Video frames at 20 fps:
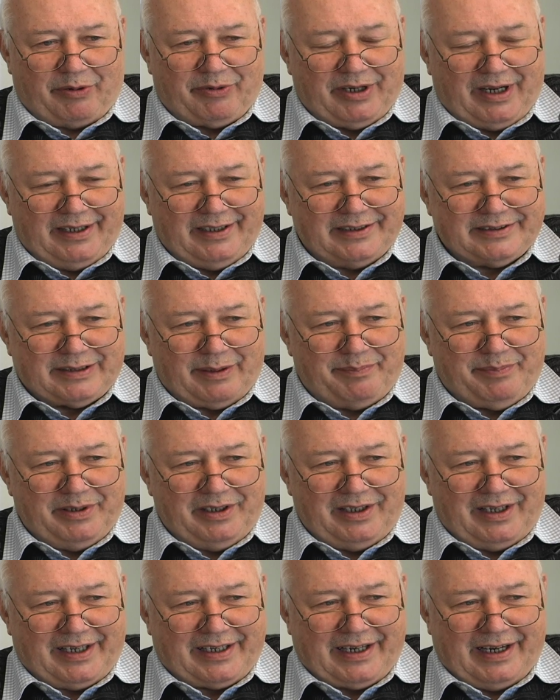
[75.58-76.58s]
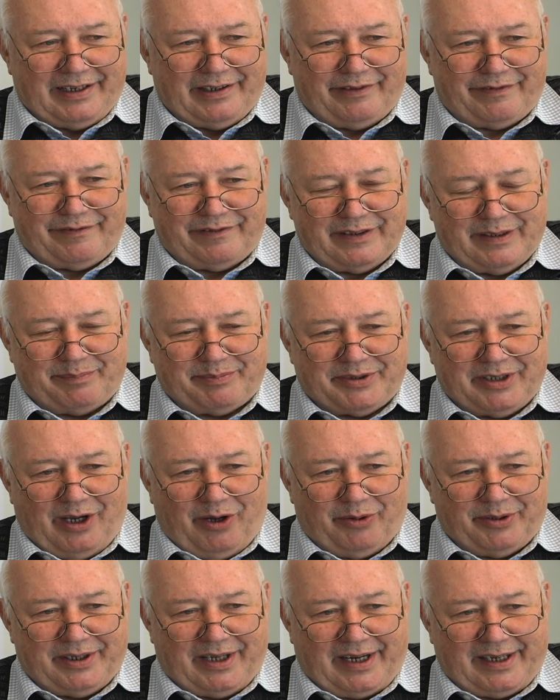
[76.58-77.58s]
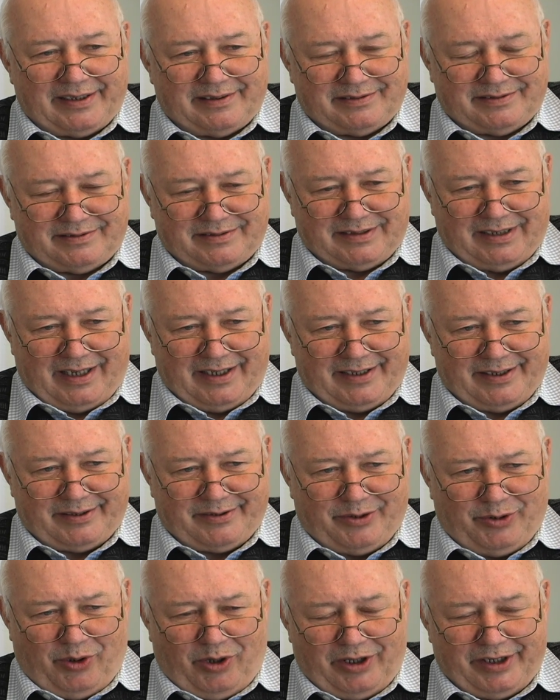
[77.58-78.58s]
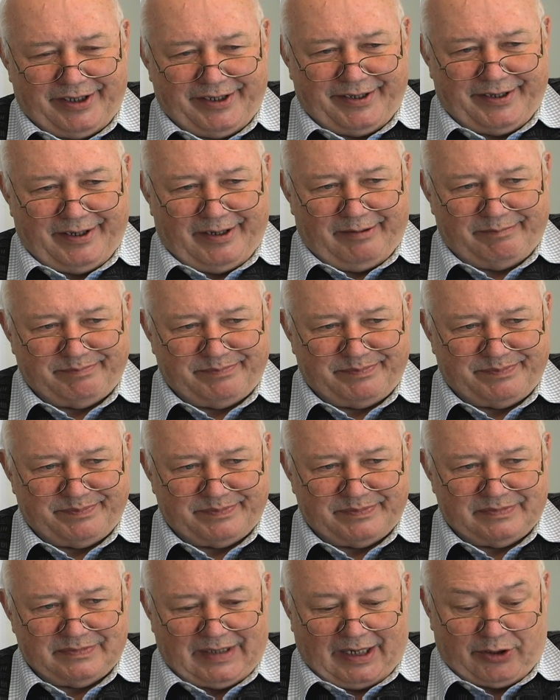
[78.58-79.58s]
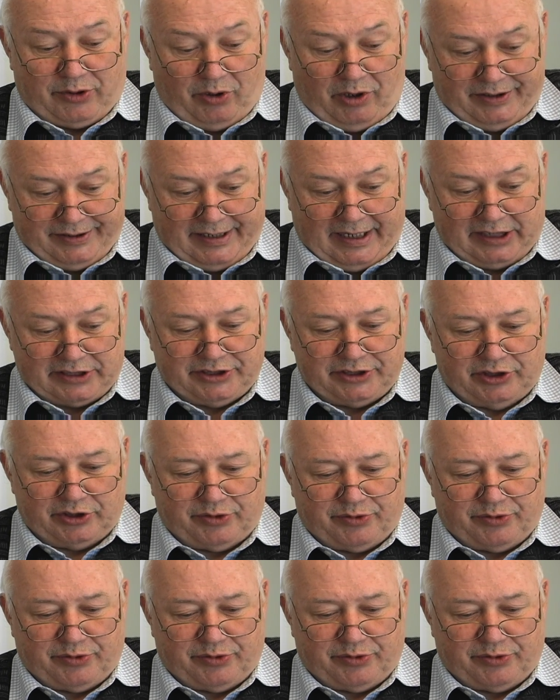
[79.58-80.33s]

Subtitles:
When I got the bill, I kind of flipped out and I started calling, I called National